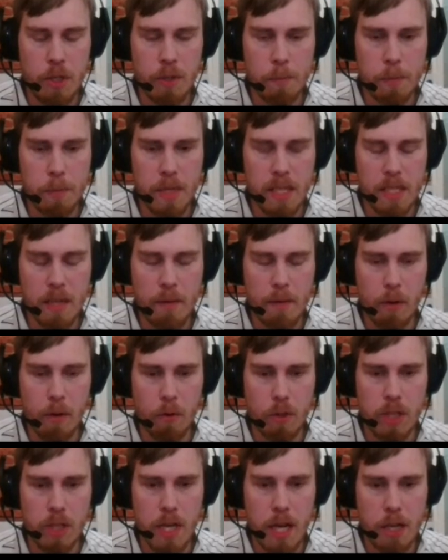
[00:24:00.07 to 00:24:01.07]
d7
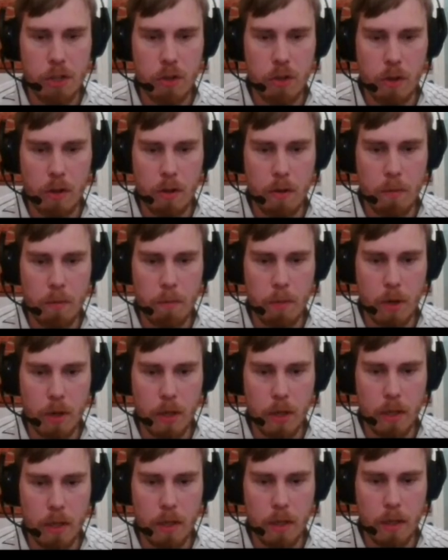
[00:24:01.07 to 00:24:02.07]
looks natural,
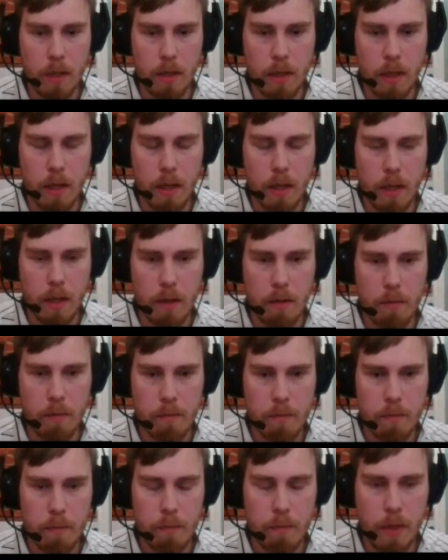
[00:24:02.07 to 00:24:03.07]
blocking the
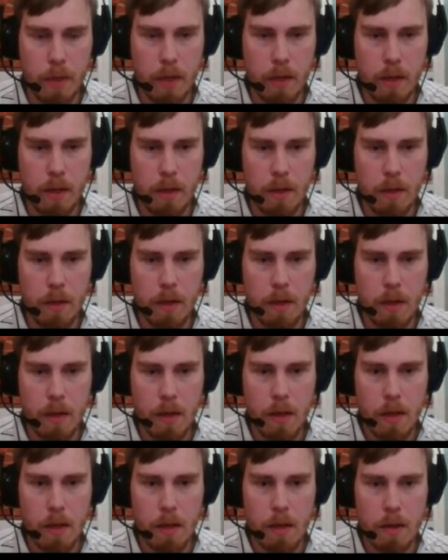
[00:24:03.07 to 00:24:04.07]
pin,
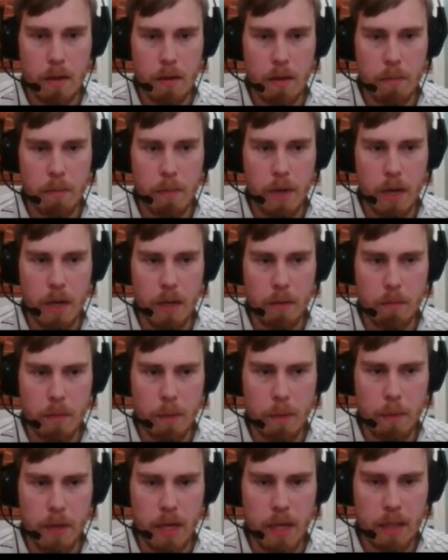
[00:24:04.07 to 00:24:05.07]
but
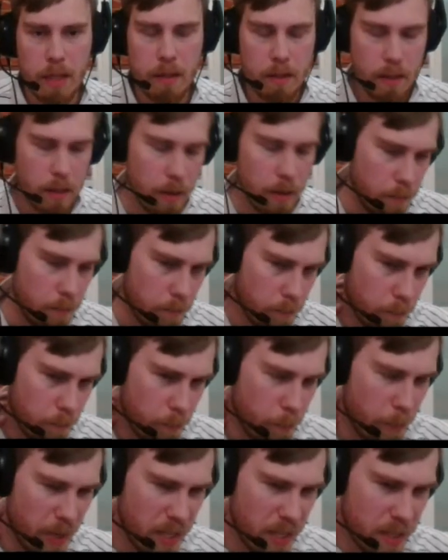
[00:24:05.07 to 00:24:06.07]
maybe not the
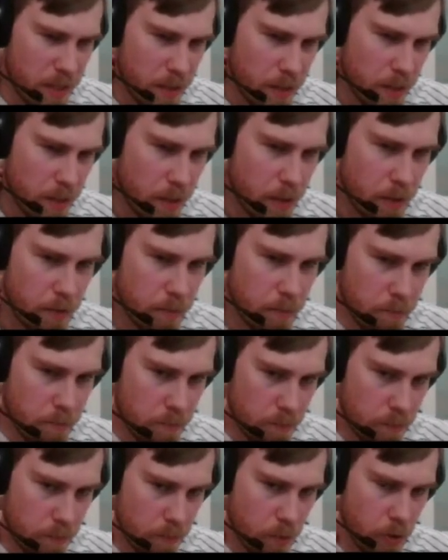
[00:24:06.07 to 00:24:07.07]
best,
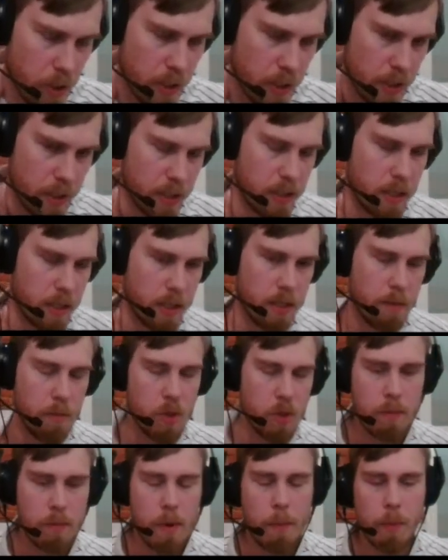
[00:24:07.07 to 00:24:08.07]
or at least not the
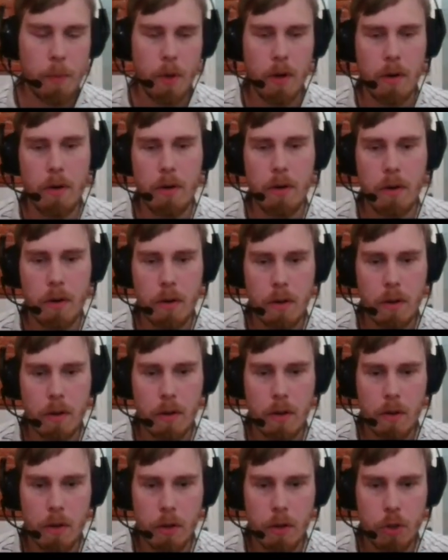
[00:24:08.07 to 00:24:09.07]
most popular.
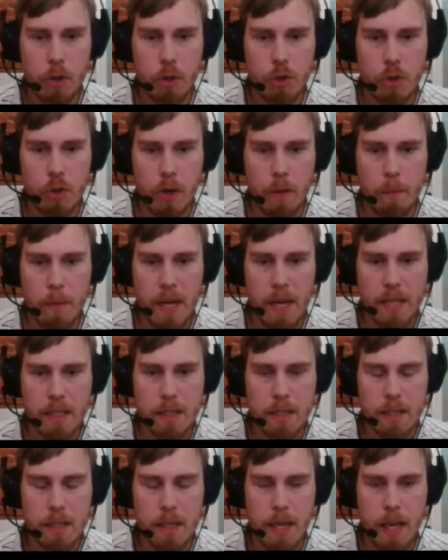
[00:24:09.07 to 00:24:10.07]
Usually black
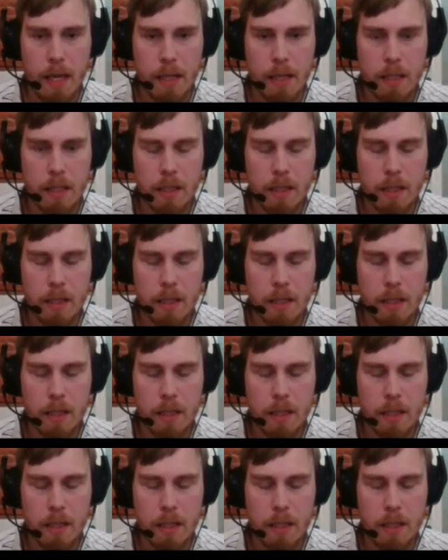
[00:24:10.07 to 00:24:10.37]
just takes.